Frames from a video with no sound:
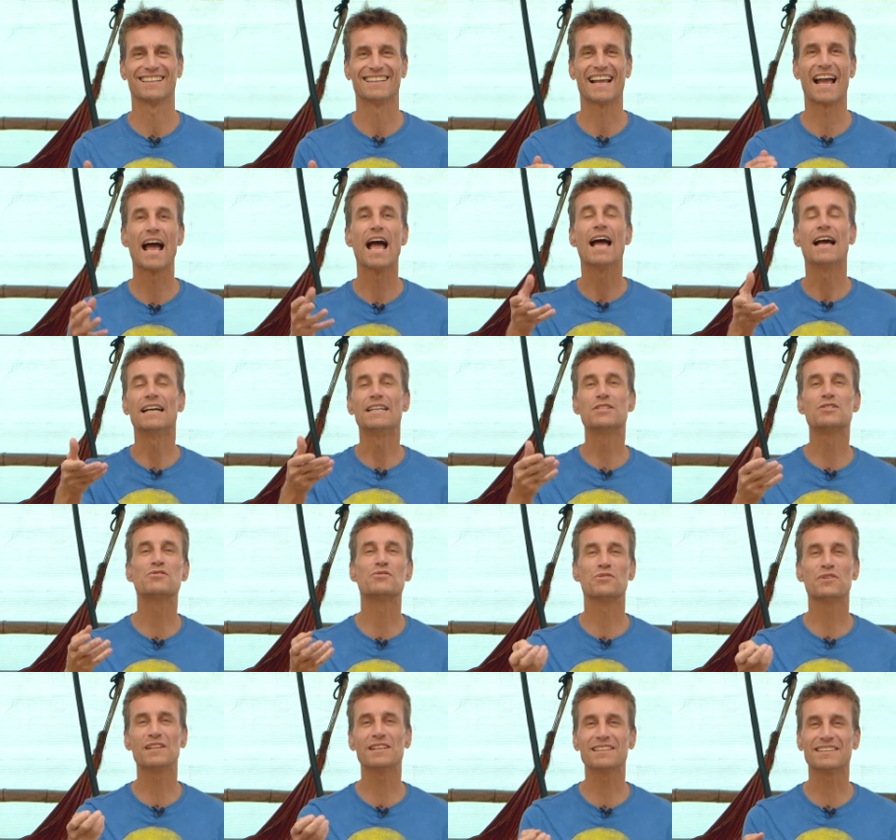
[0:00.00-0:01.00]
Yeah, it's
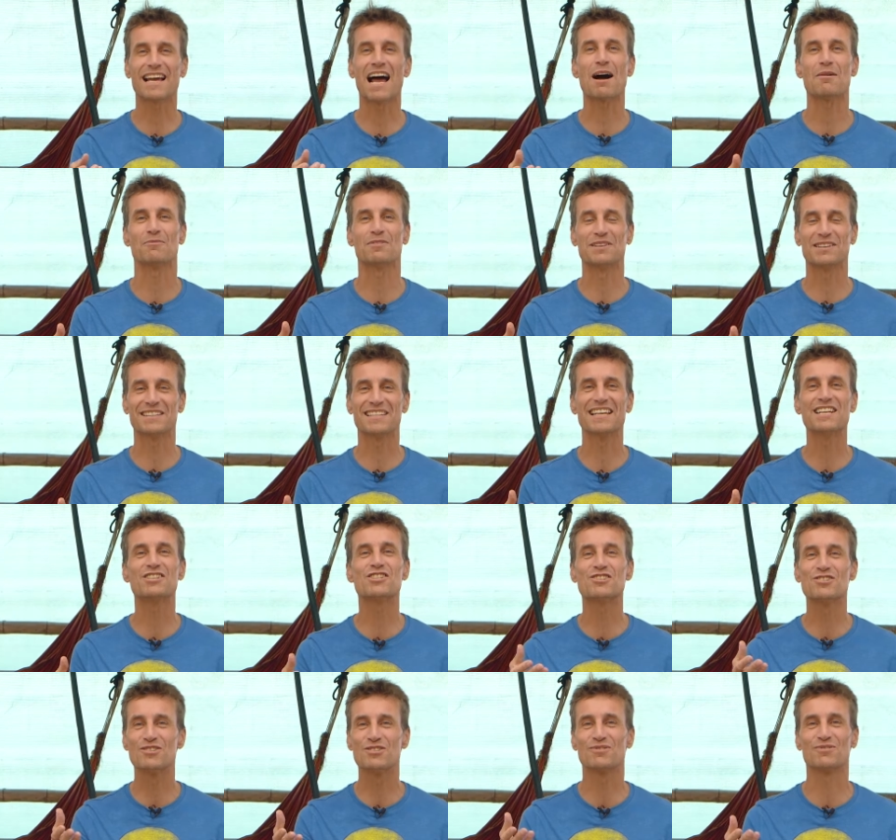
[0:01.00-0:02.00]
filled up with
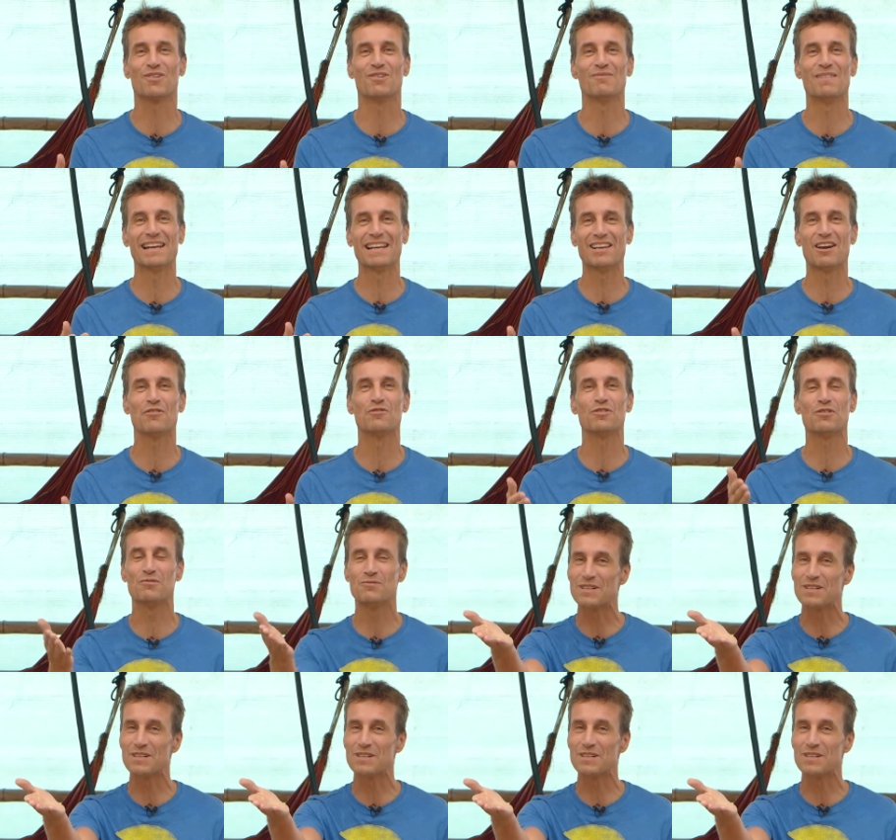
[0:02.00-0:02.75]
tissues for many of you,